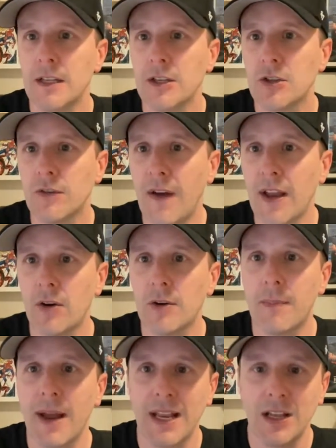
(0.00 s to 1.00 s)
So if I go to
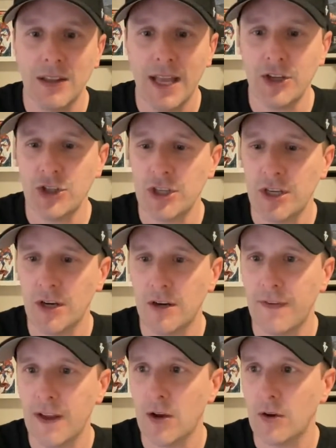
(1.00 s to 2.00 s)
my collection here,
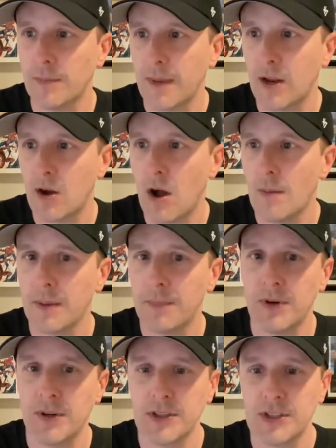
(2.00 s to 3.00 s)
if I go to my comic
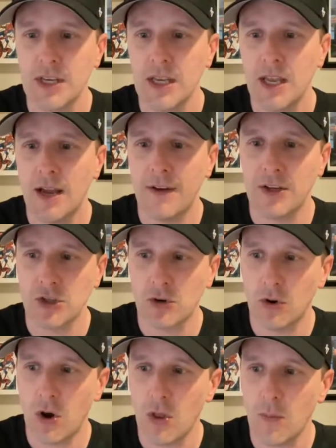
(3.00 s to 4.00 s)
books, if I
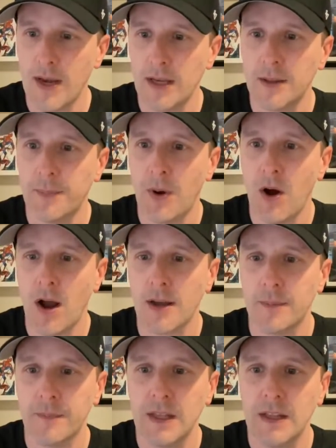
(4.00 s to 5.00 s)
scroll all the way to the
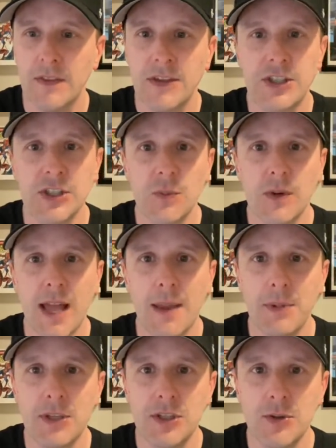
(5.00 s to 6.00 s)
bottom, this is what I've
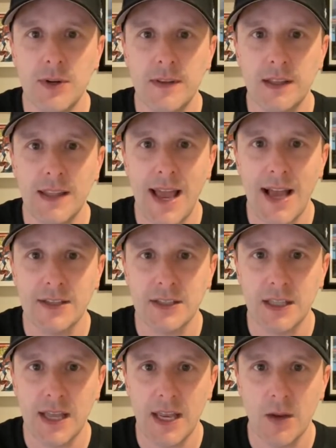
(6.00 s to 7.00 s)
been doing the
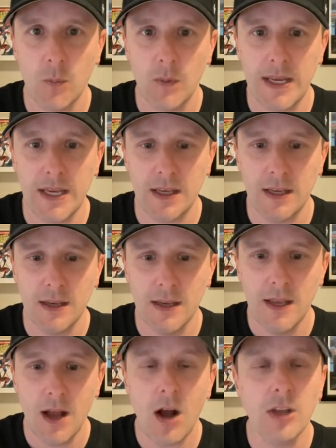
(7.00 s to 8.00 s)
last like week
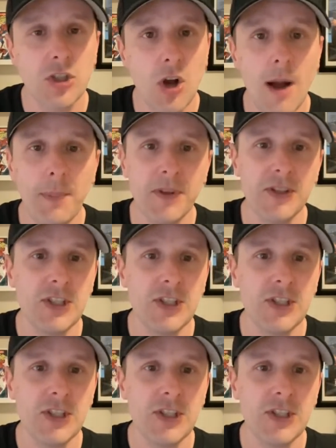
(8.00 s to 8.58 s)
on top of the